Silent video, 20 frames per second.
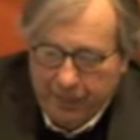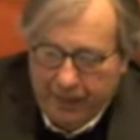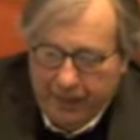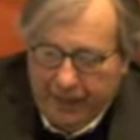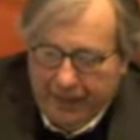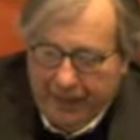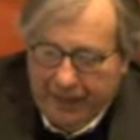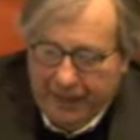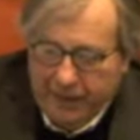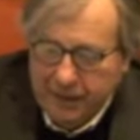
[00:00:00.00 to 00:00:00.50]

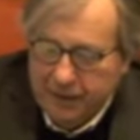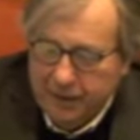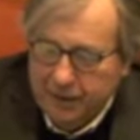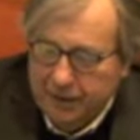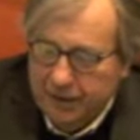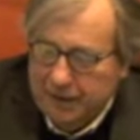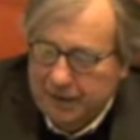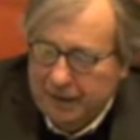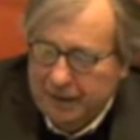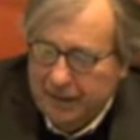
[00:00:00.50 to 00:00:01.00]
and
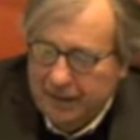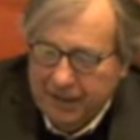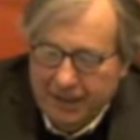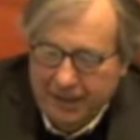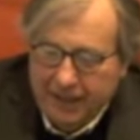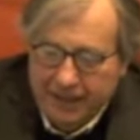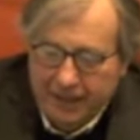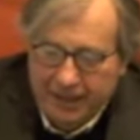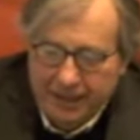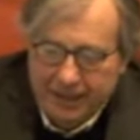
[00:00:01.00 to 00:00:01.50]

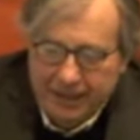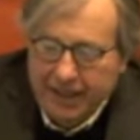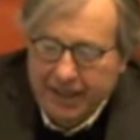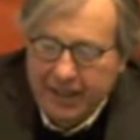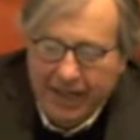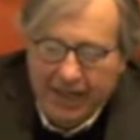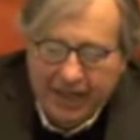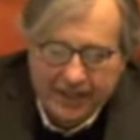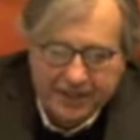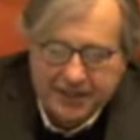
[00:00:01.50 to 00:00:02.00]
he
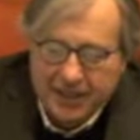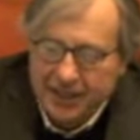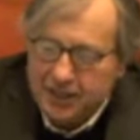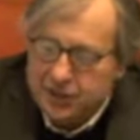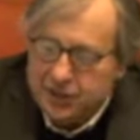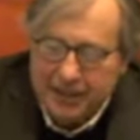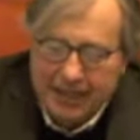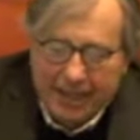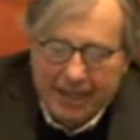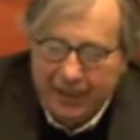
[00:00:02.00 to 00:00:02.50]
had
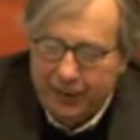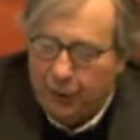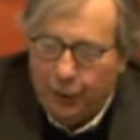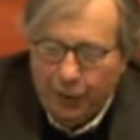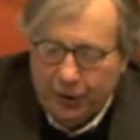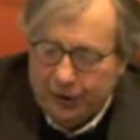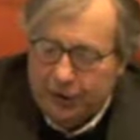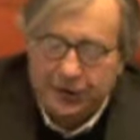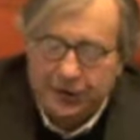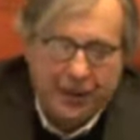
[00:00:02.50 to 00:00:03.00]
such an
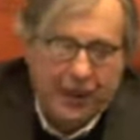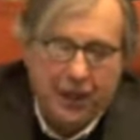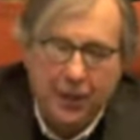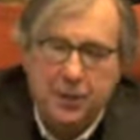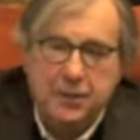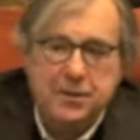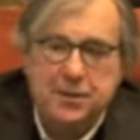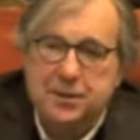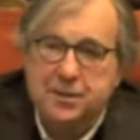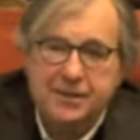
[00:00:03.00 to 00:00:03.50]

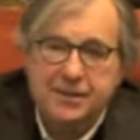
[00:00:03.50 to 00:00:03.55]
unorthodox